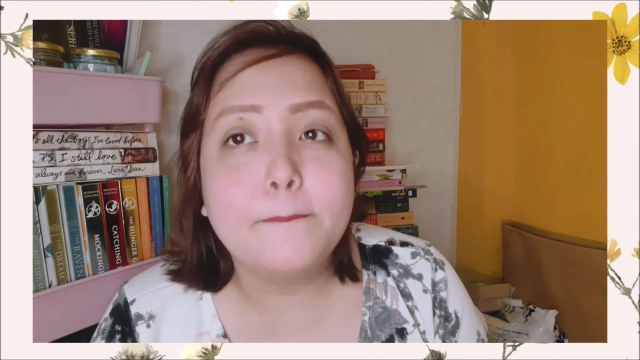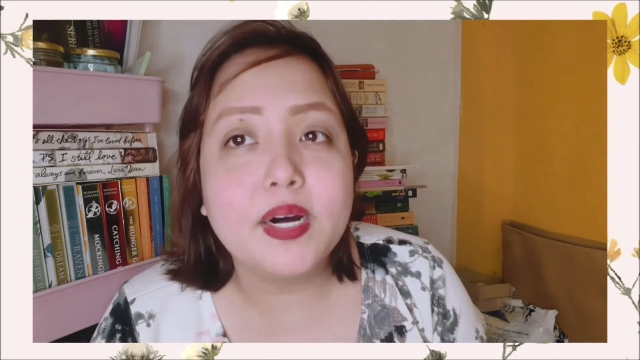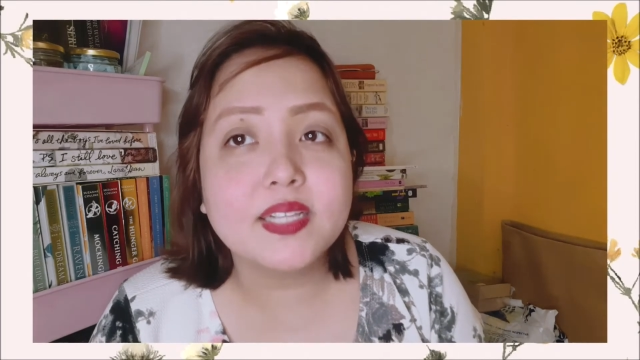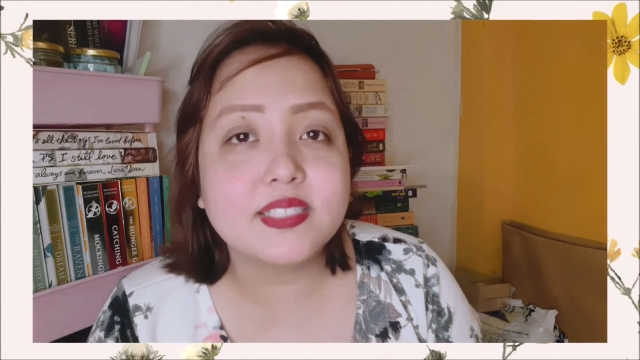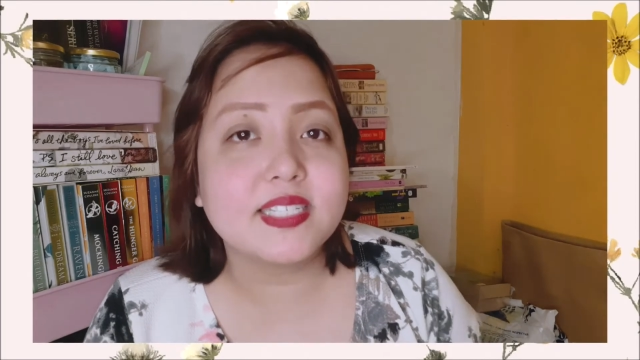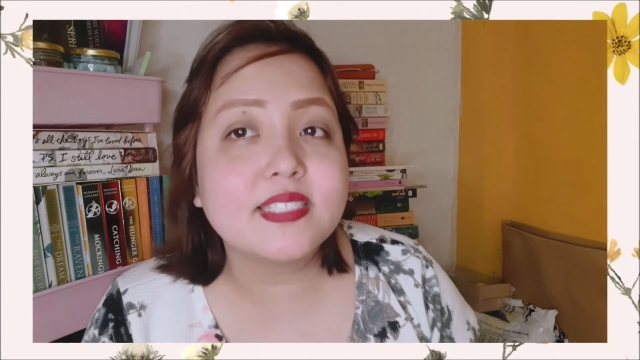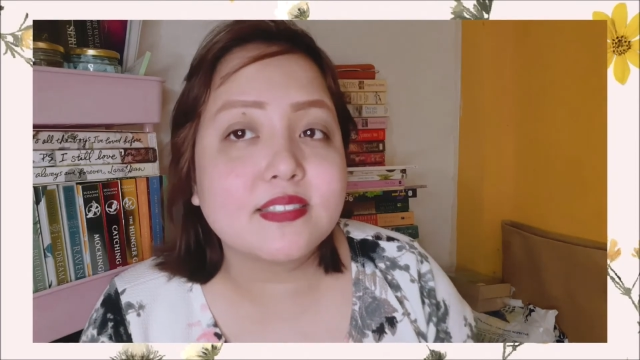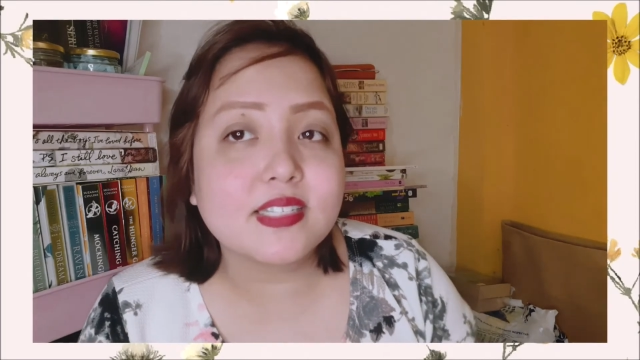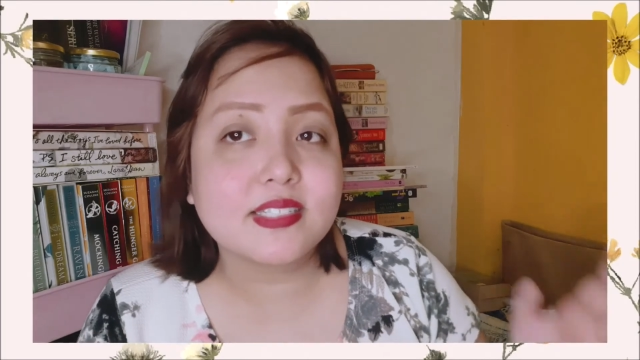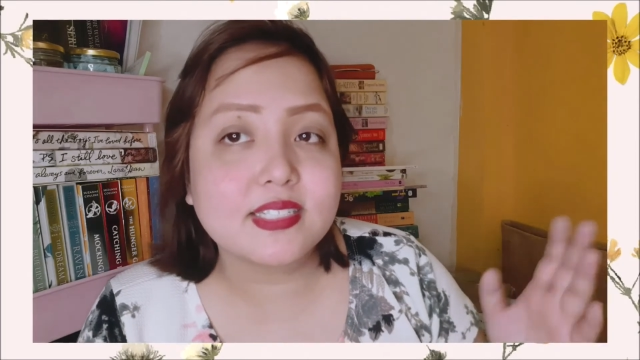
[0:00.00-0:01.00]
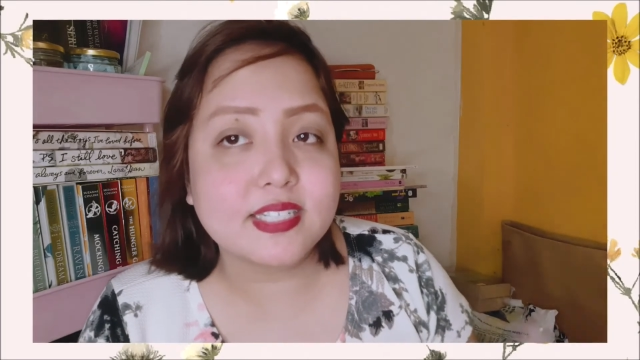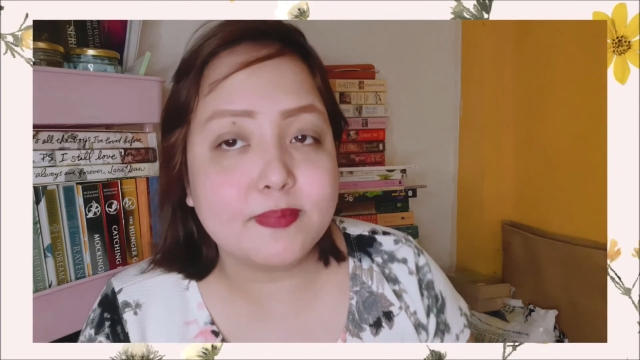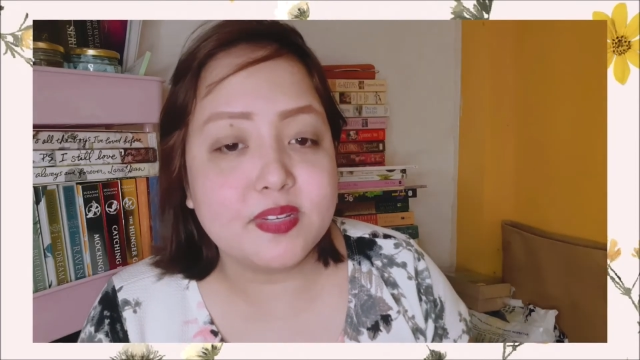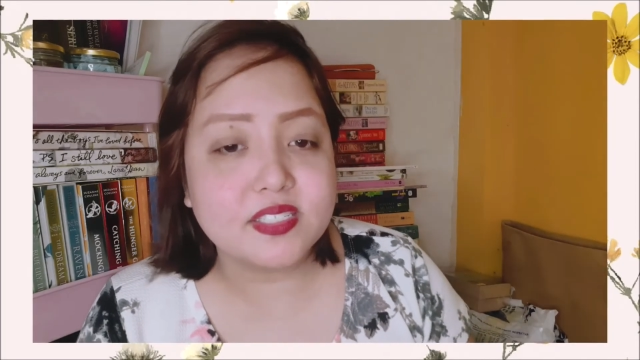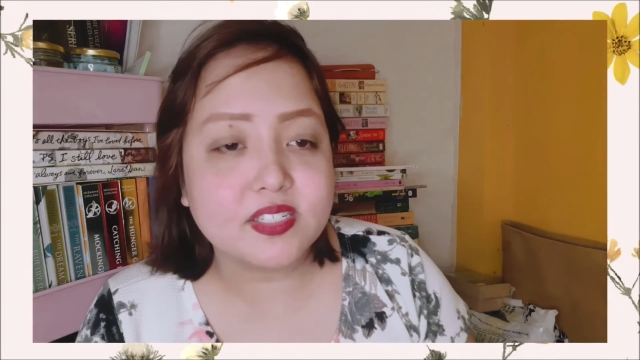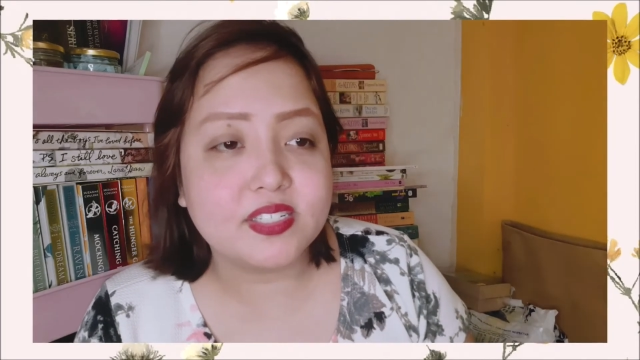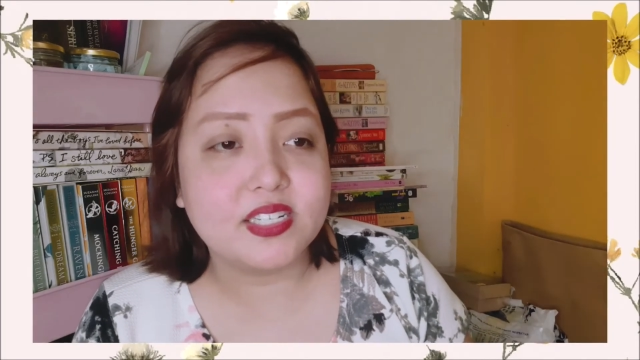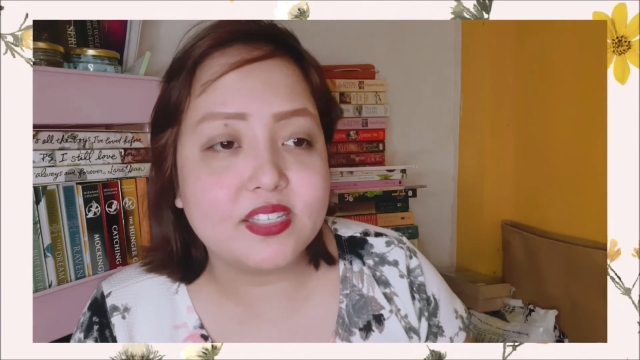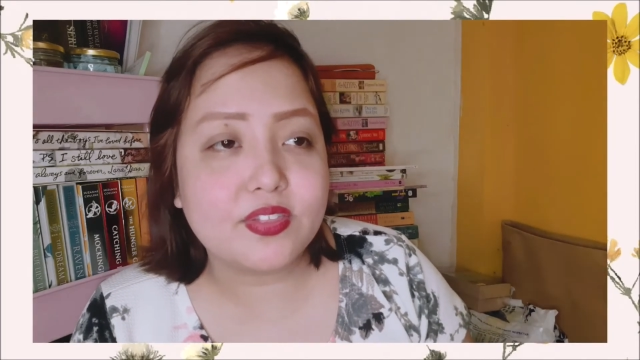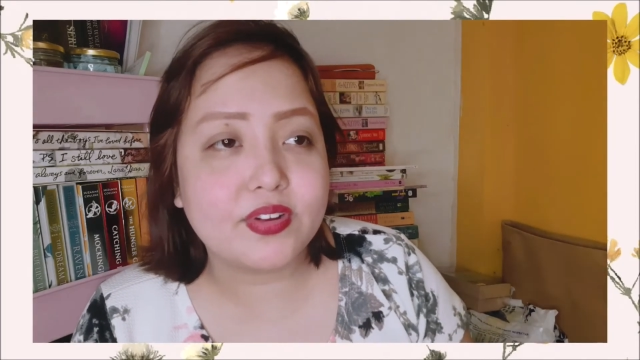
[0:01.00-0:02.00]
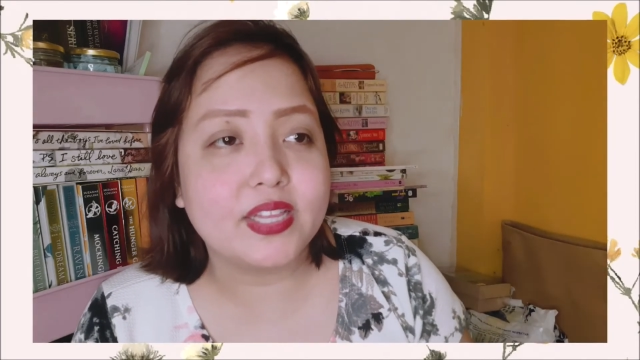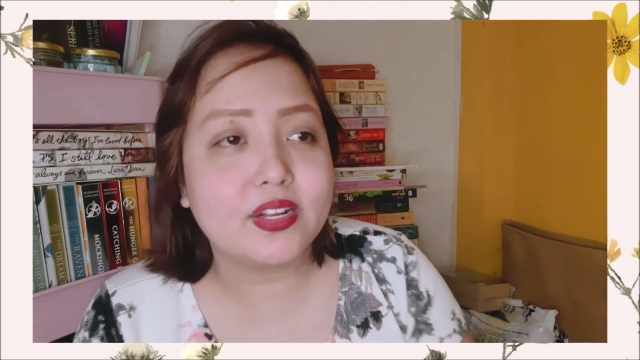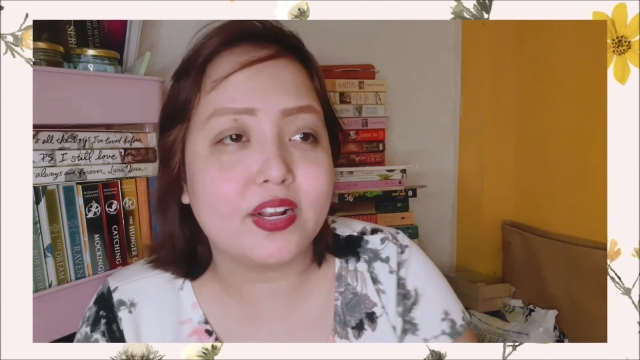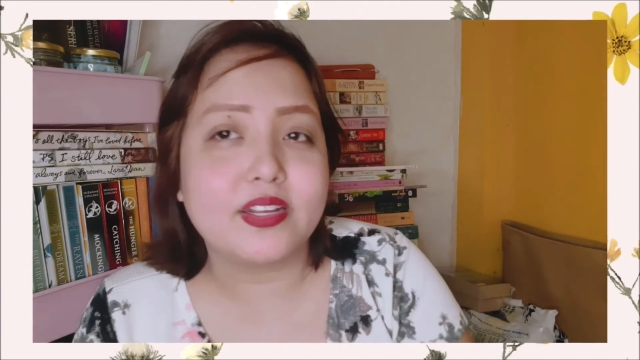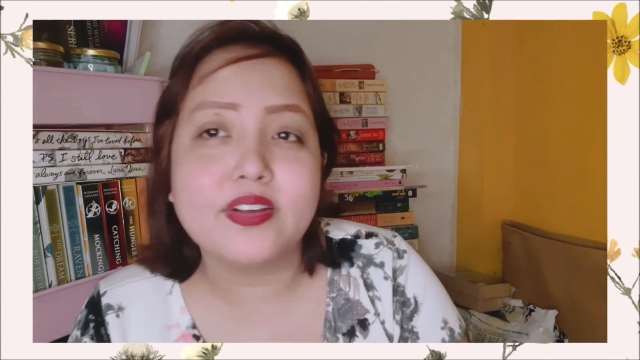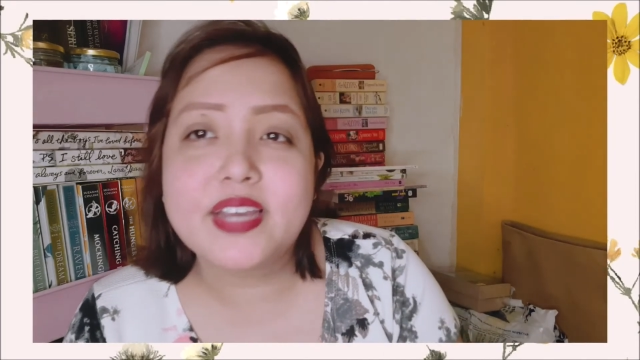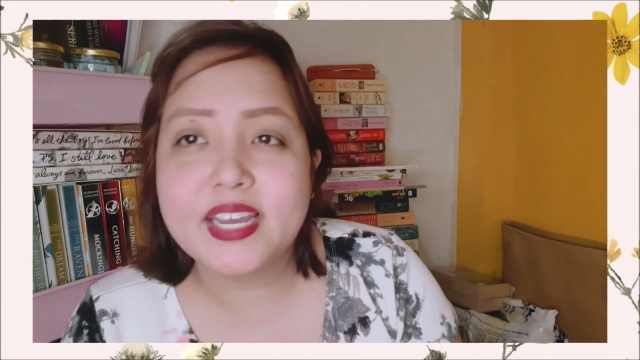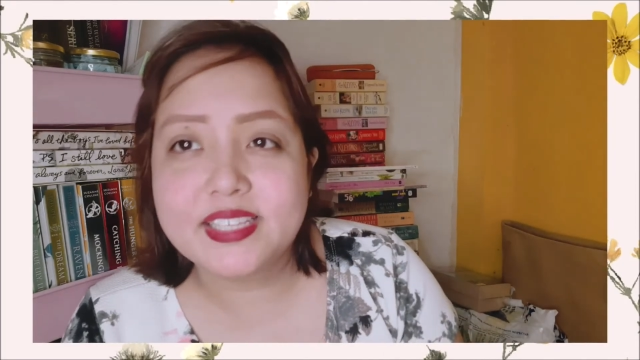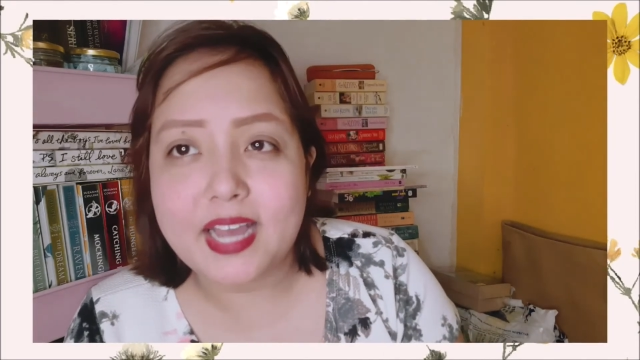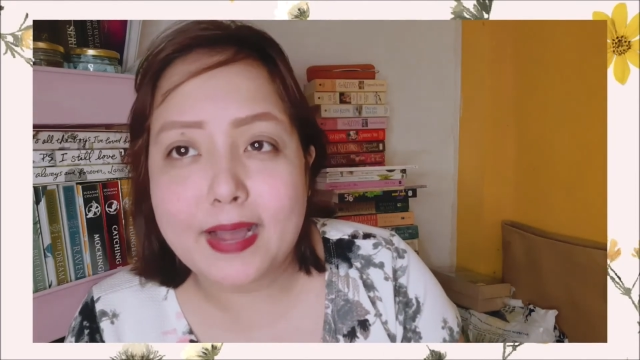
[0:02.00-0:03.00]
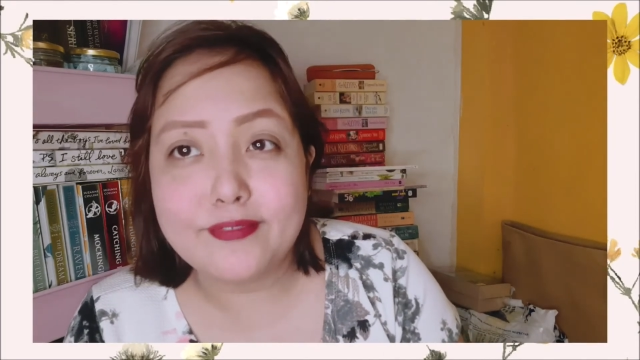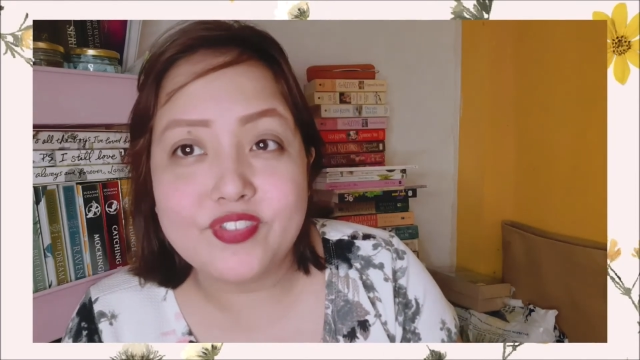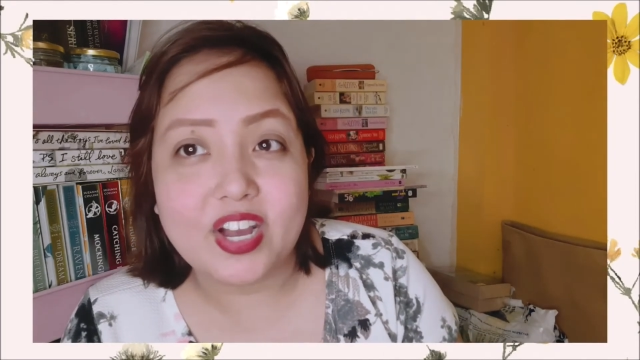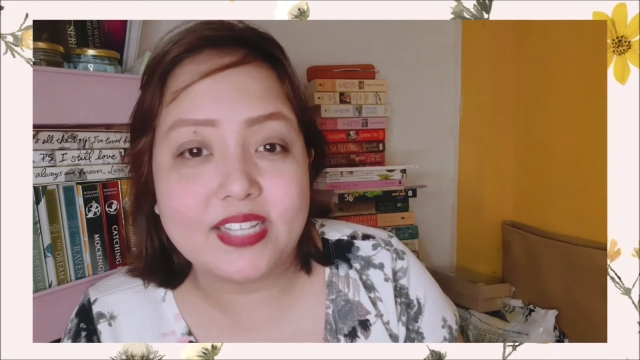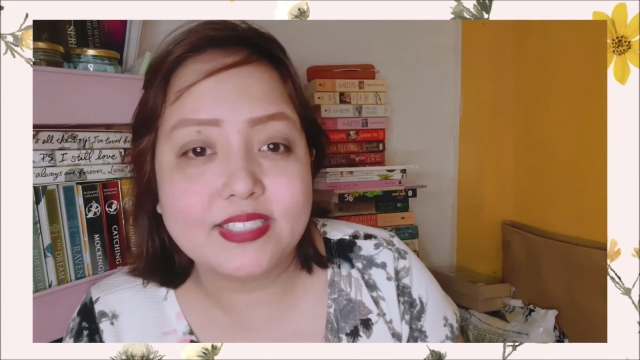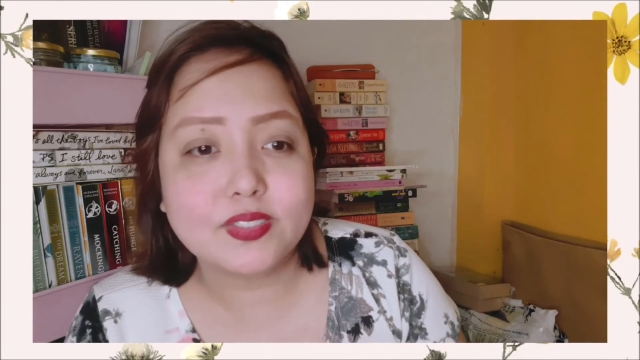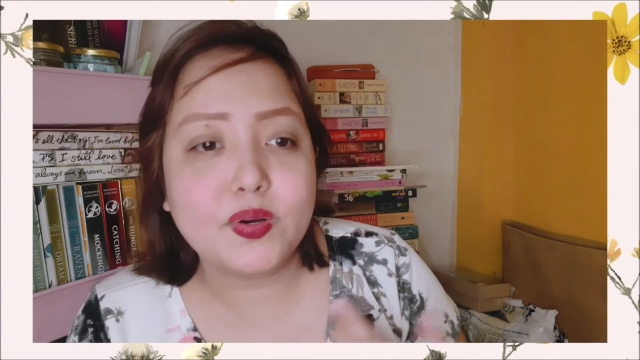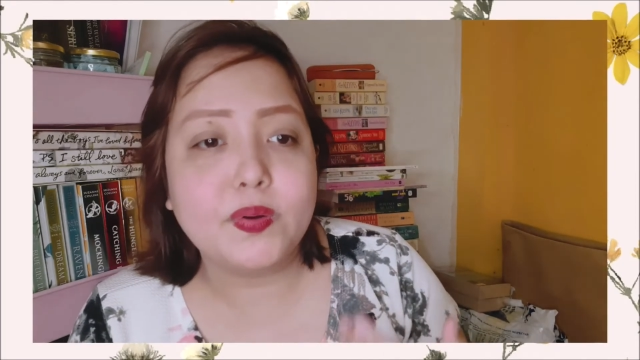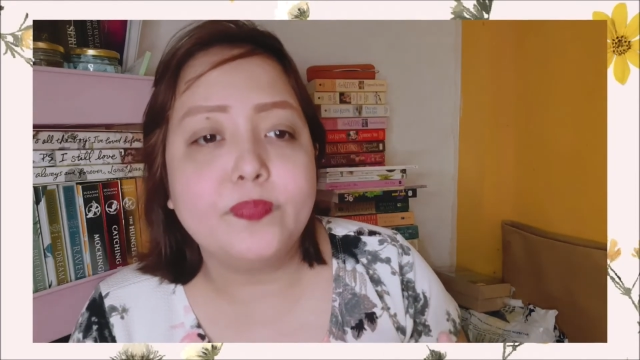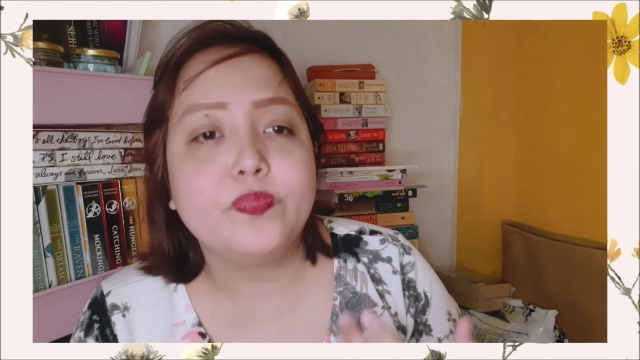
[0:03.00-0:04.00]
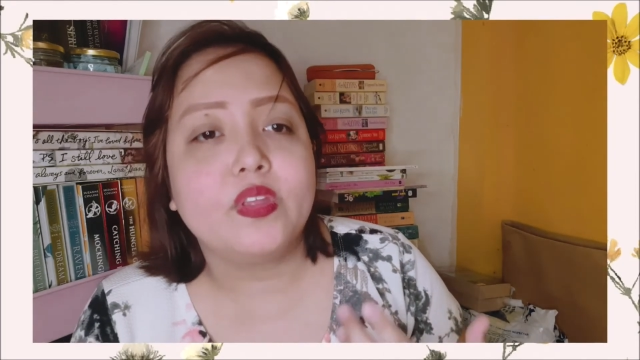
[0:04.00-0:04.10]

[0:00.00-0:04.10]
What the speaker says: But since this is a mystery thriller, you can't have that. So,